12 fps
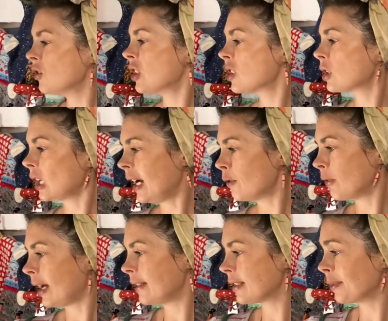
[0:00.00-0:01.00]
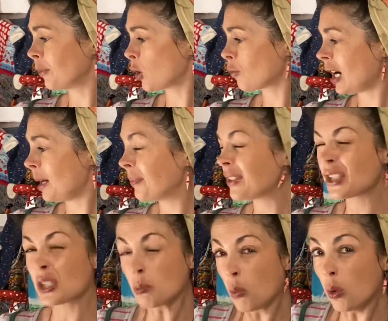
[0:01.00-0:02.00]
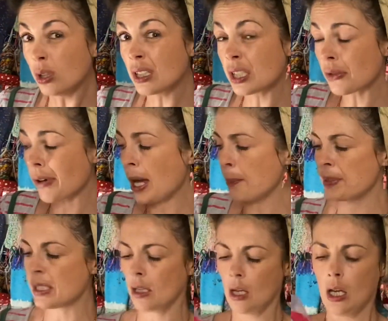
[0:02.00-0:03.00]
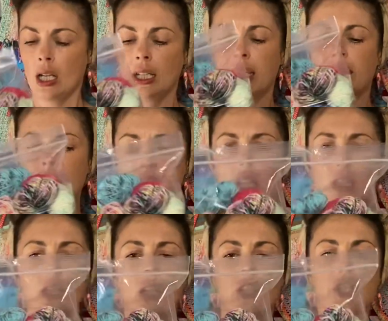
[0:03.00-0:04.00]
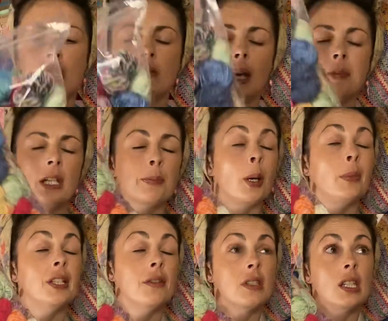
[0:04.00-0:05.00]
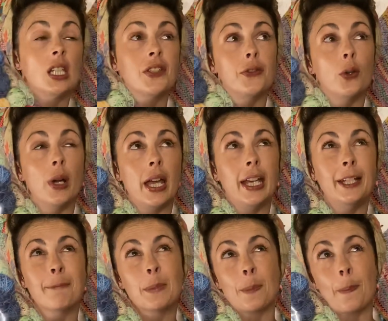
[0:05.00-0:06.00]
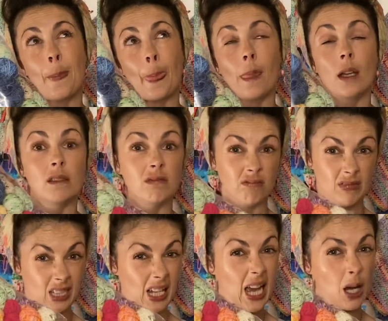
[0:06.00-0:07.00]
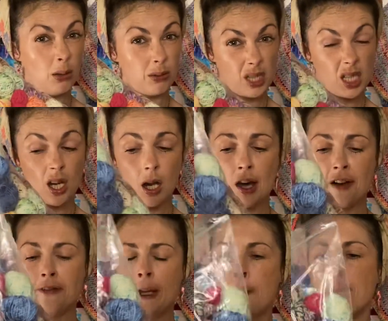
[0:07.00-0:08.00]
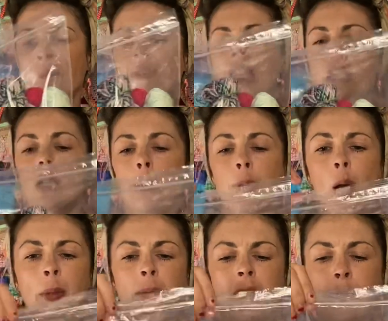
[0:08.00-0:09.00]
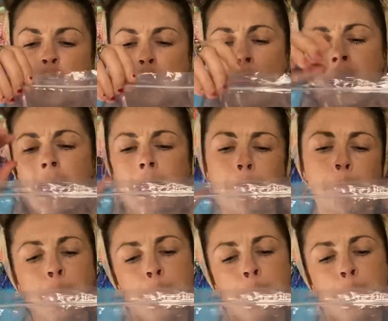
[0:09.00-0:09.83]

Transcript: just at random grab the smaller scraps. Like these are larger scraps. I'd probably use these for a cowl or a scarf. These are probably between,